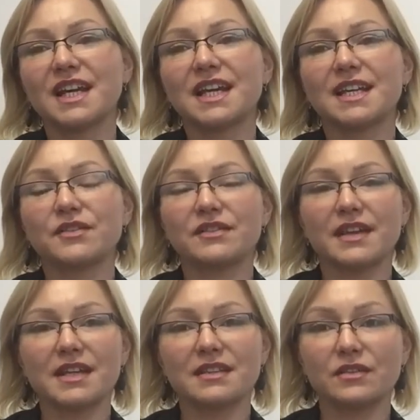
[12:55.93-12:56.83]

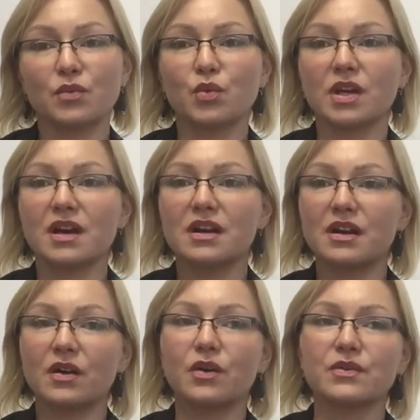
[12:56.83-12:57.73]
then we are
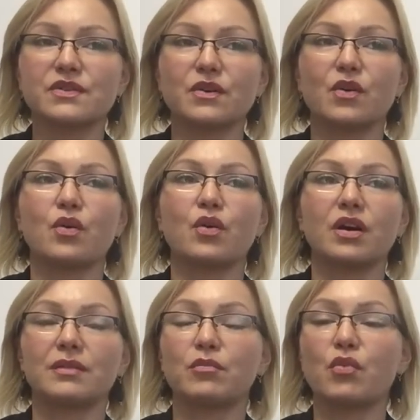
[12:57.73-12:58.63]
also
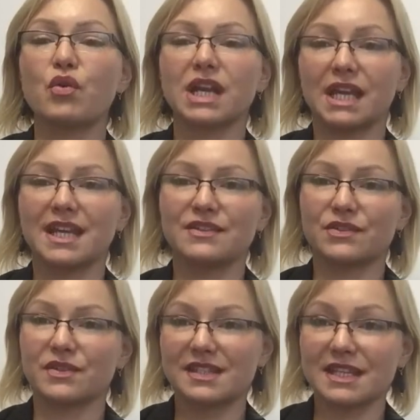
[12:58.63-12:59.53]
more keen
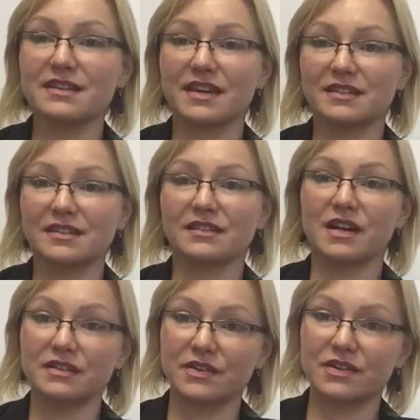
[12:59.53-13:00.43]
to see that in
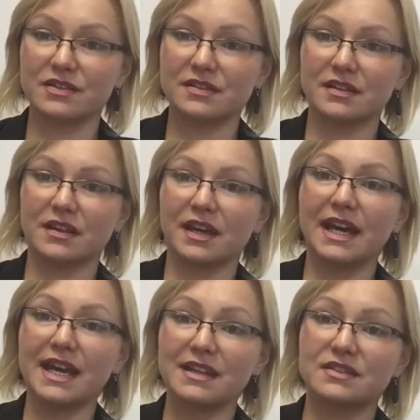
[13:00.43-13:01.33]
others.
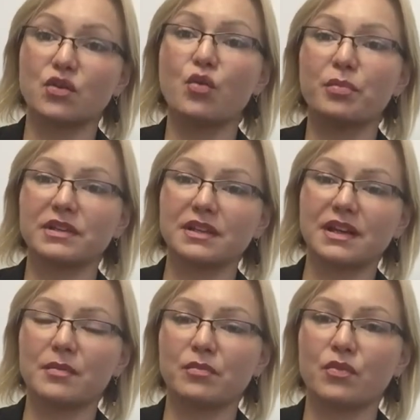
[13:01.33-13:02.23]
Hence, opening
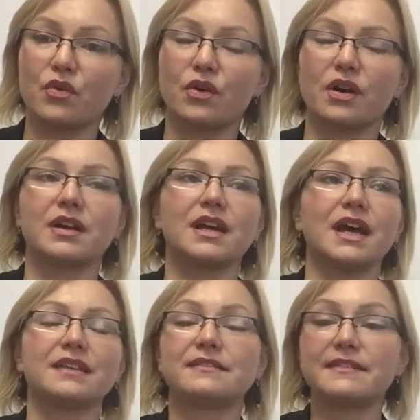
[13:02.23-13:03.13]
up more,
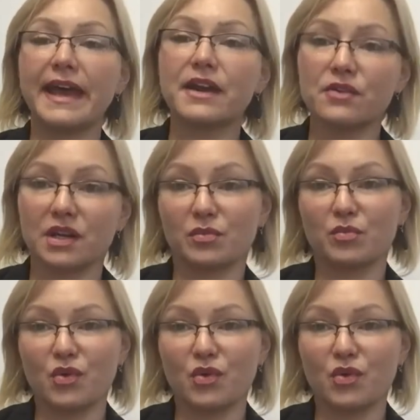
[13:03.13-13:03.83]
daring